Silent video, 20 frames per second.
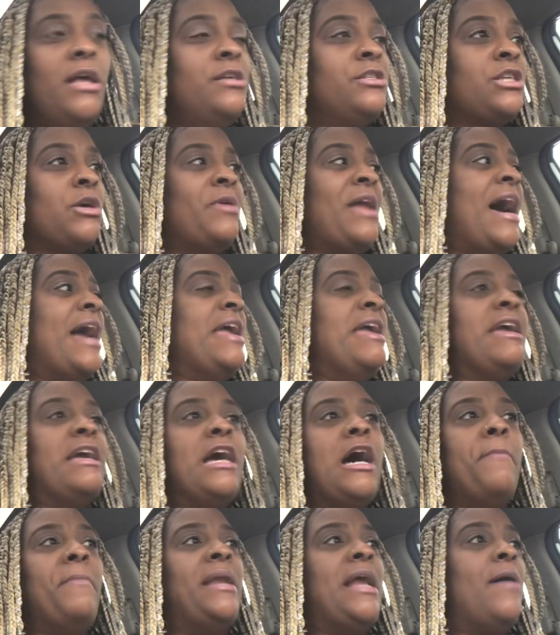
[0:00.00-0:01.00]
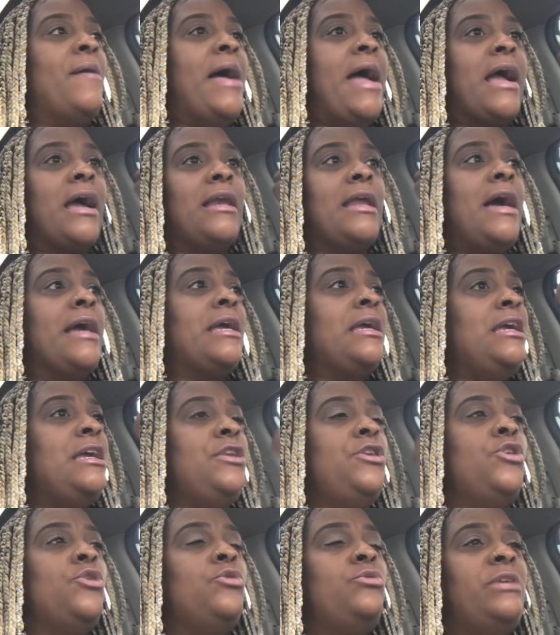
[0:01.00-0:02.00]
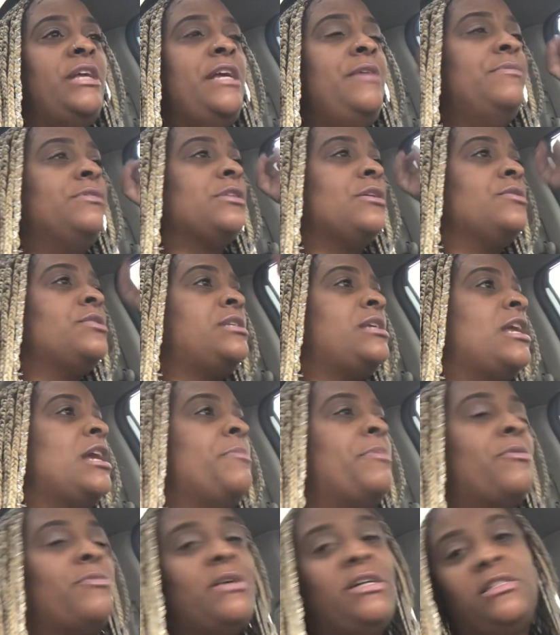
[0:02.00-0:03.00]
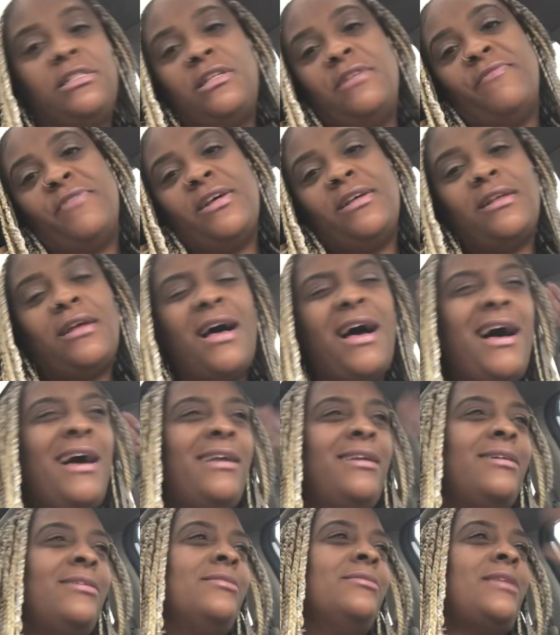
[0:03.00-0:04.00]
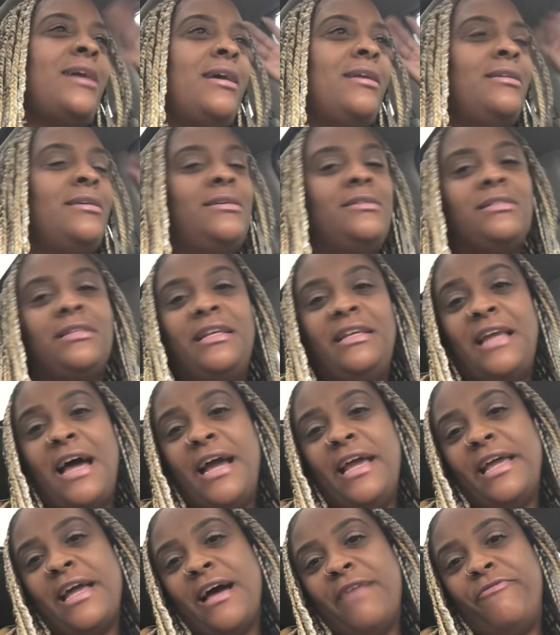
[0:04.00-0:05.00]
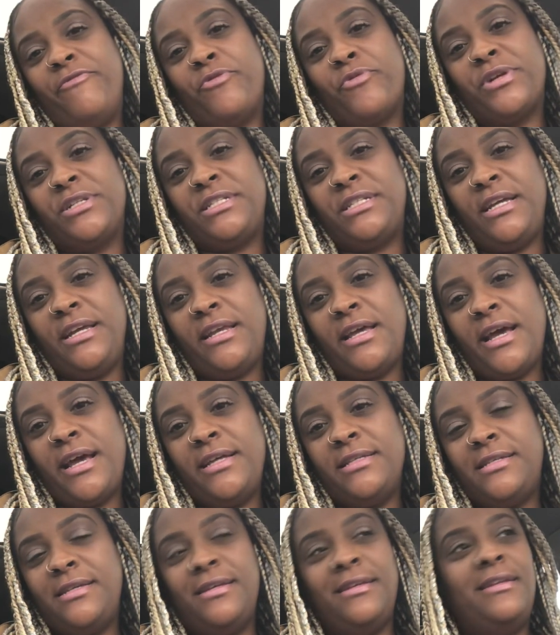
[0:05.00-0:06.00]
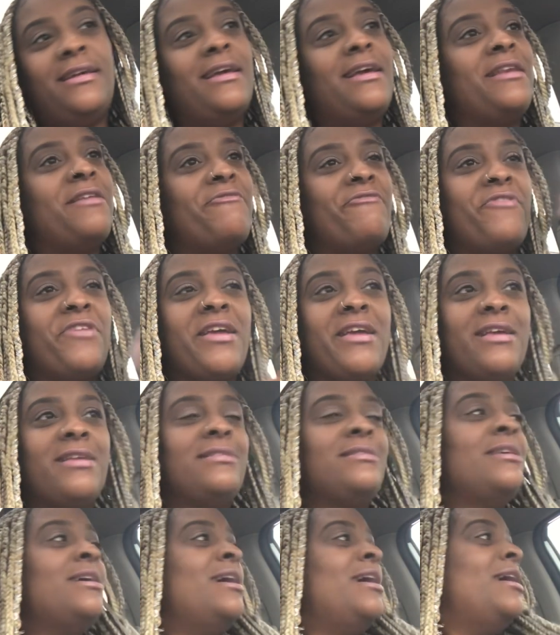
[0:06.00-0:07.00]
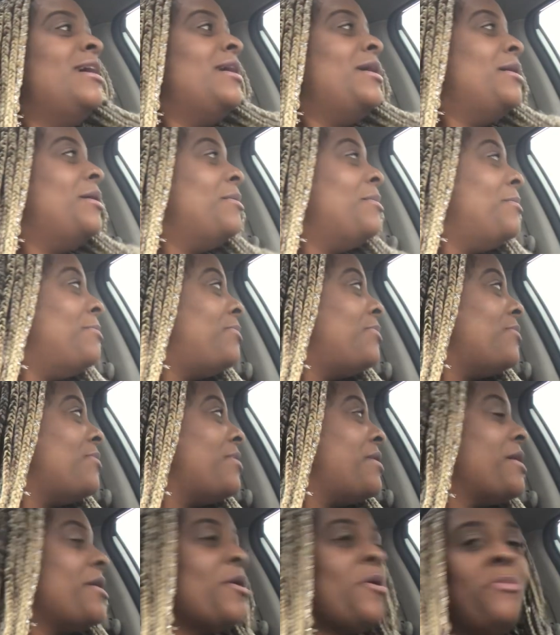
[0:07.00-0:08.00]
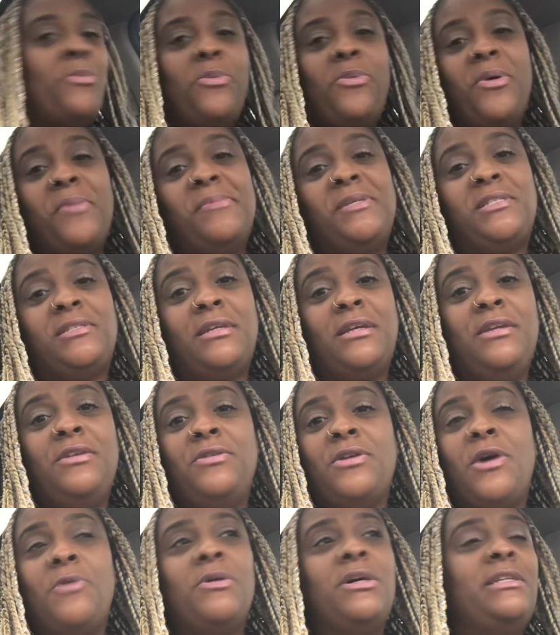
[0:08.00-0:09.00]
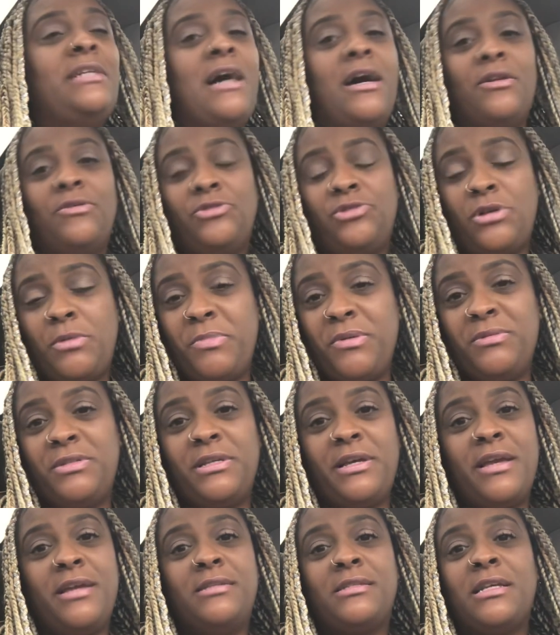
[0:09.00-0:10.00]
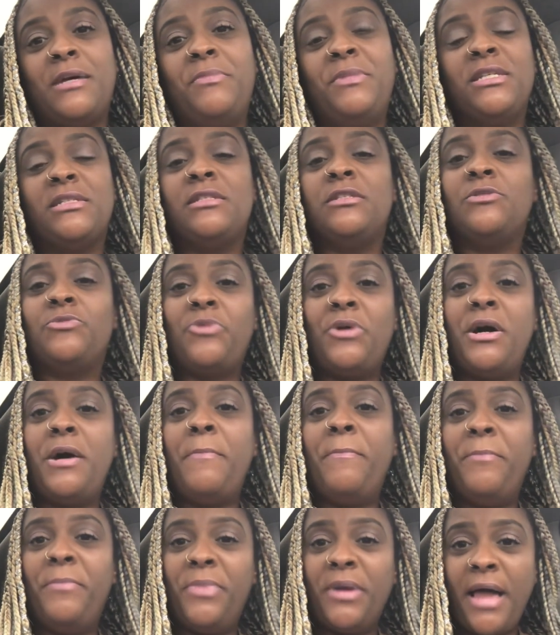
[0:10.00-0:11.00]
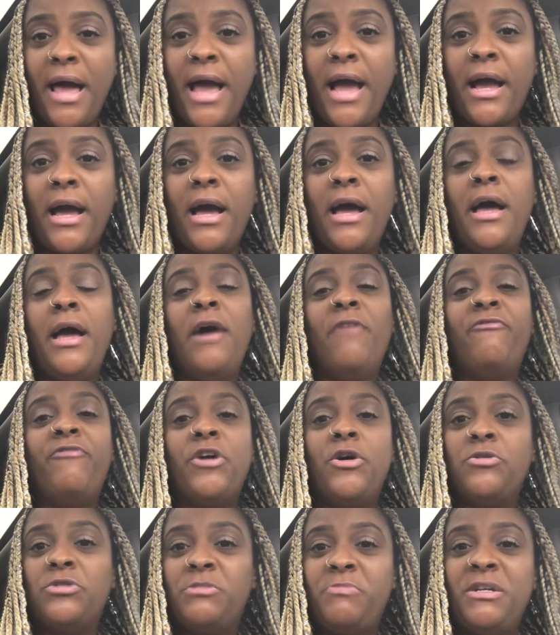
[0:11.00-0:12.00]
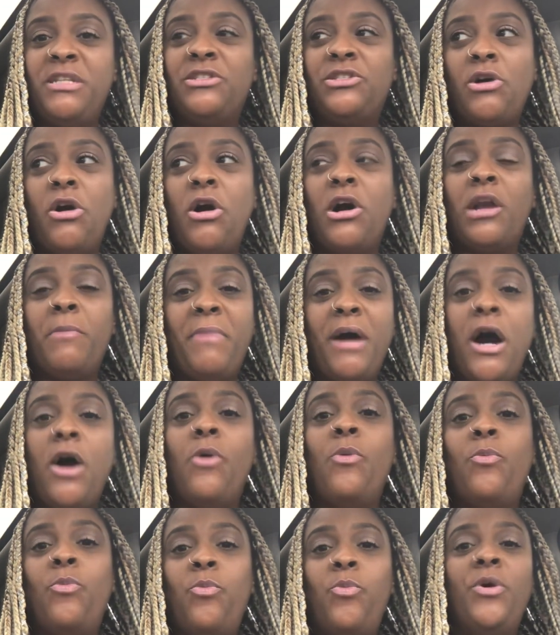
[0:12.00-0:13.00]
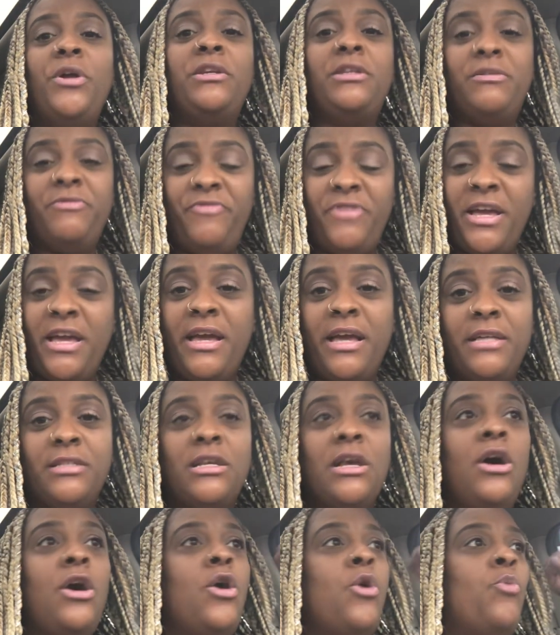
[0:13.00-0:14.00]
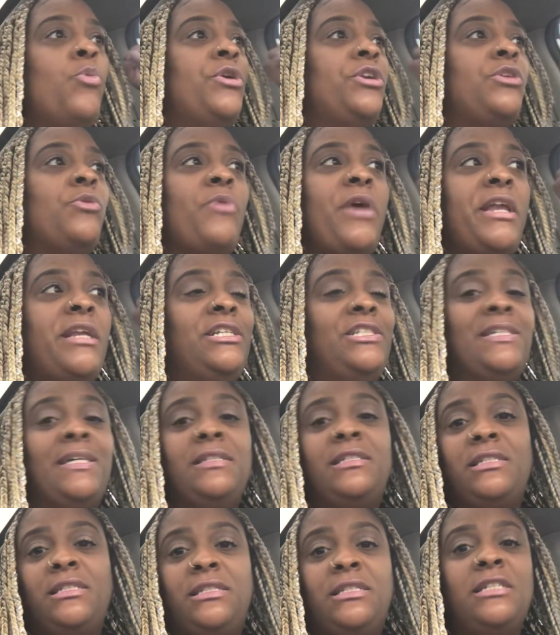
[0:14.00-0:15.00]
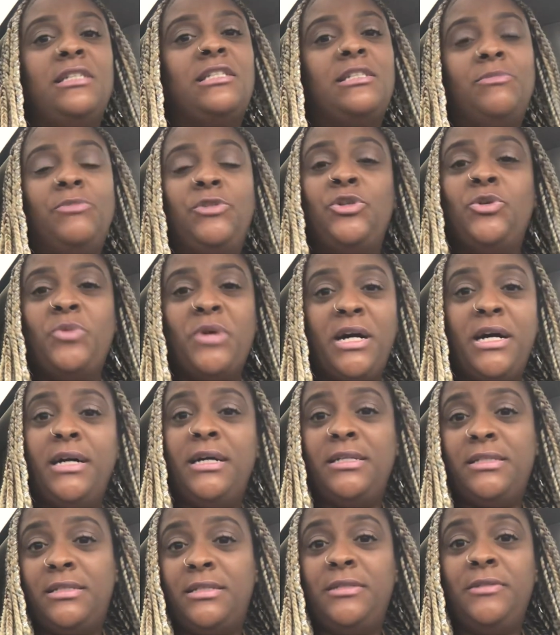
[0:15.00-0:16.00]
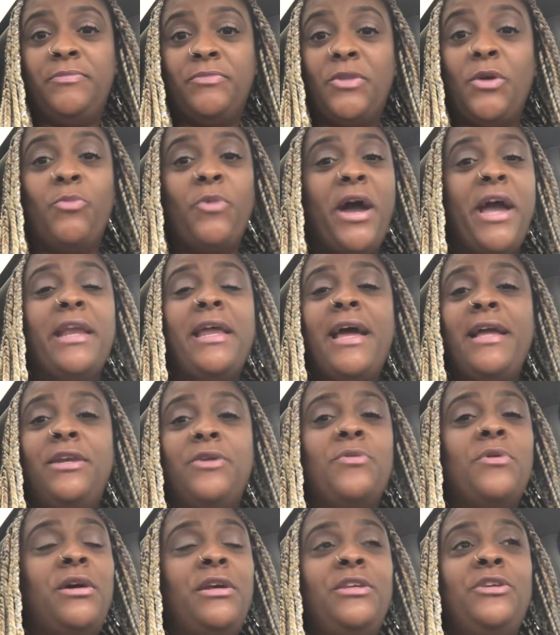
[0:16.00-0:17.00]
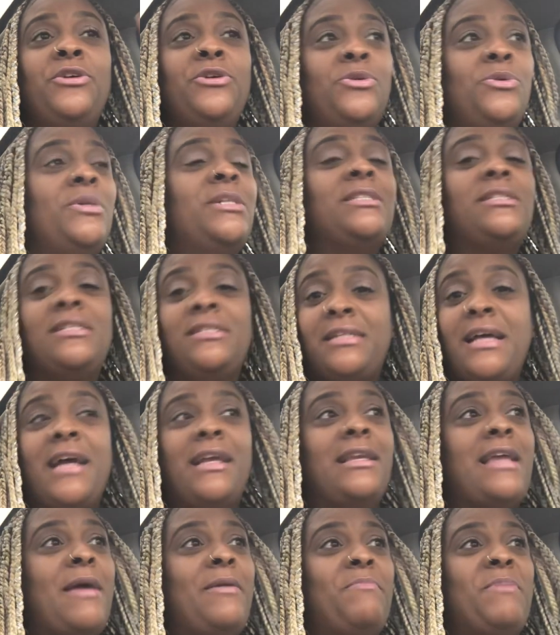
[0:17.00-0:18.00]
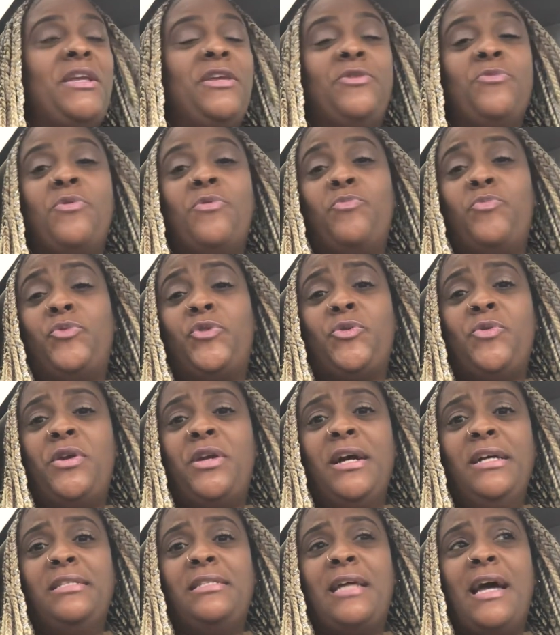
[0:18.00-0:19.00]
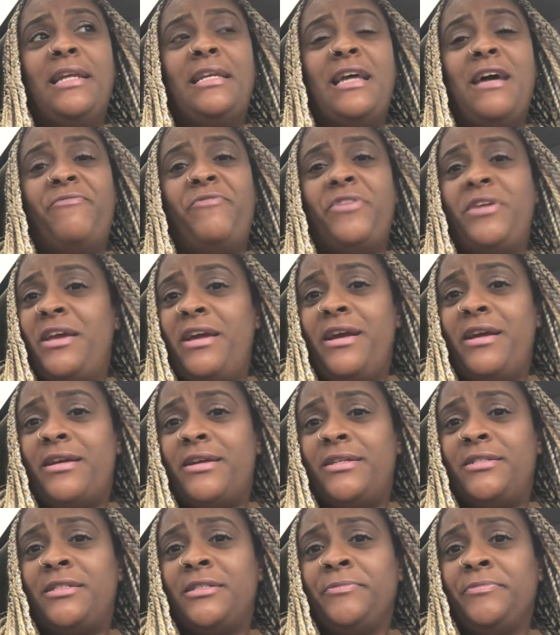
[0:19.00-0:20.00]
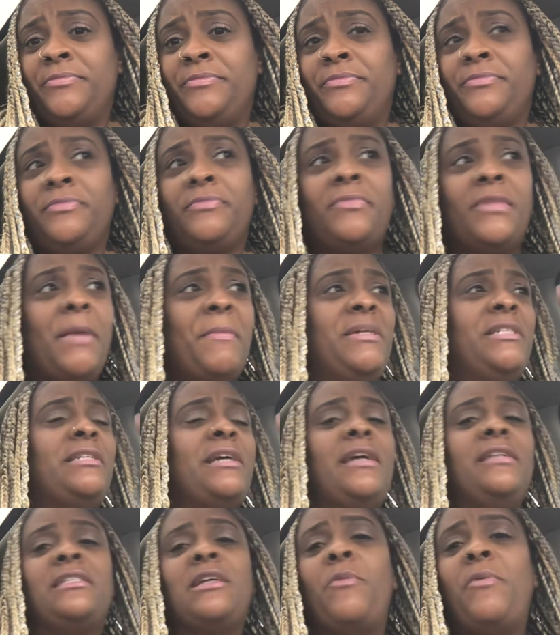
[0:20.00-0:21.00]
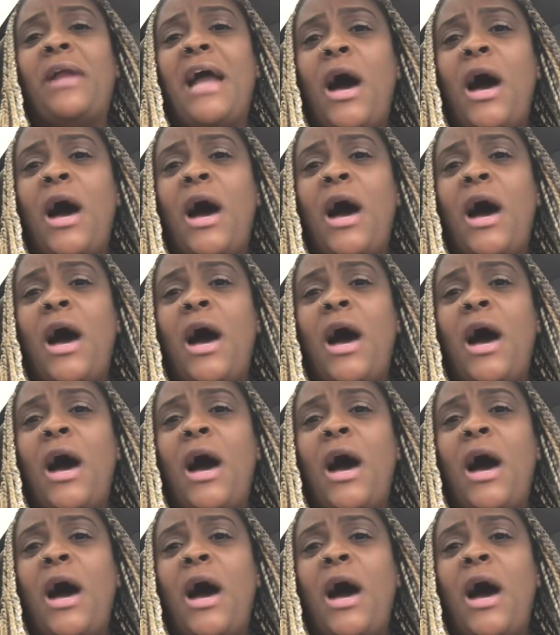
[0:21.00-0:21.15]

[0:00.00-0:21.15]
So now he coming out acting like he knew that he was gonna set up arresting, but I don't like this. And now he got 14 days in the feds. Boy, oh boy. But see, you know what, Donald Trump will tell you something. This is what black folks been talking about with the feds, with the way the justice system do us. The way they doing you is exactly, they've been doing us like that for years. Let me tell you something.